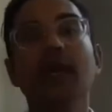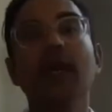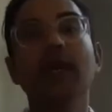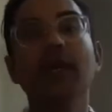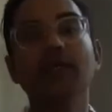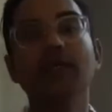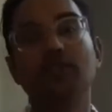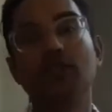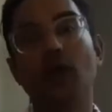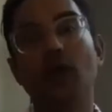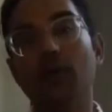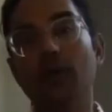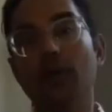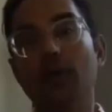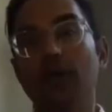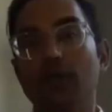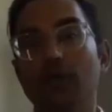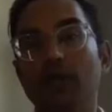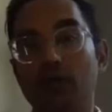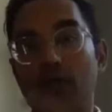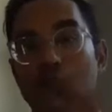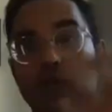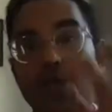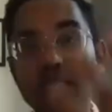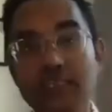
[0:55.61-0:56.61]
So your
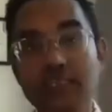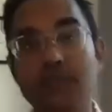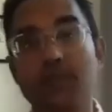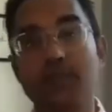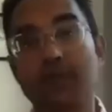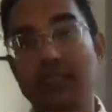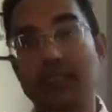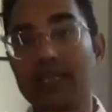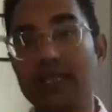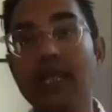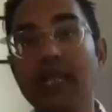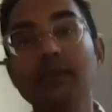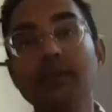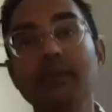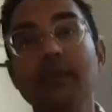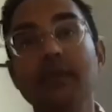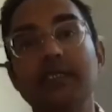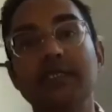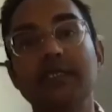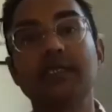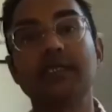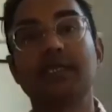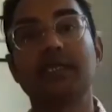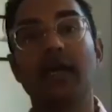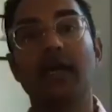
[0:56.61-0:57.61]
customer
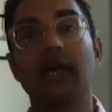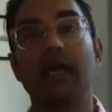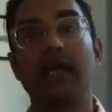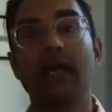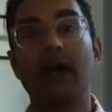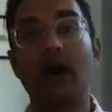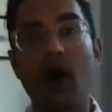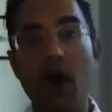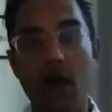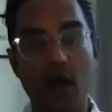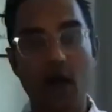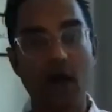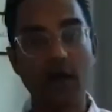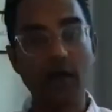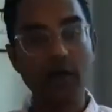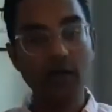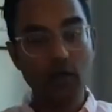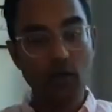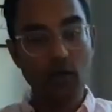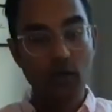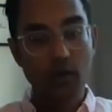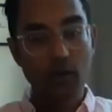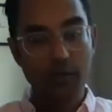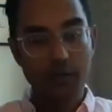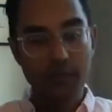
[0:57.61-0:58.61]
segments are
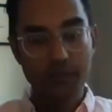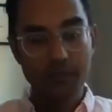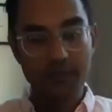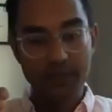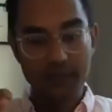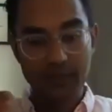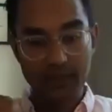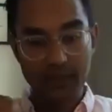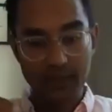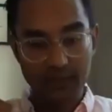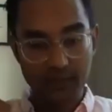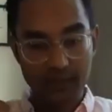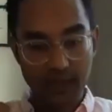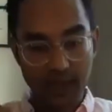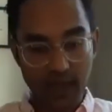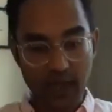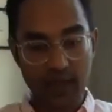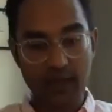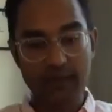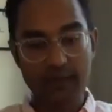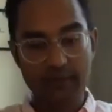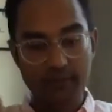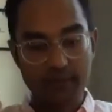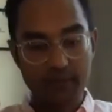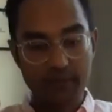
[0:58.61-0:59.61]
the
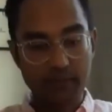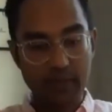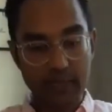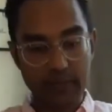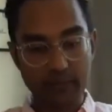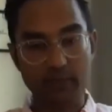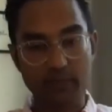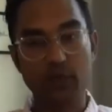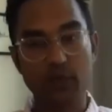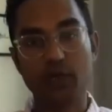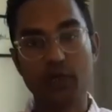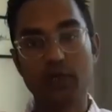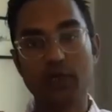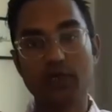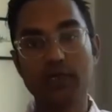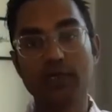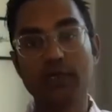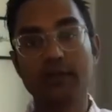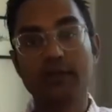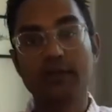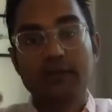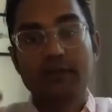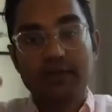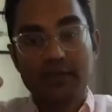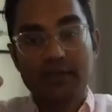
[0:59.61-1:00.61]
people you're
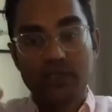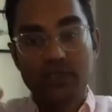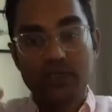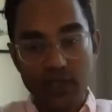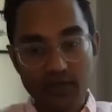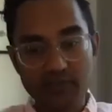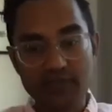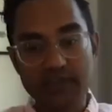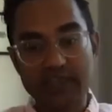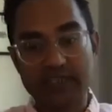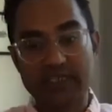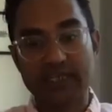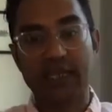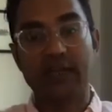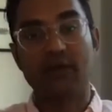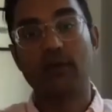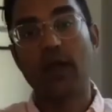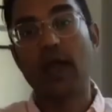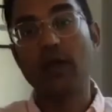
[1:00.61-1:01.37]
servicing, right?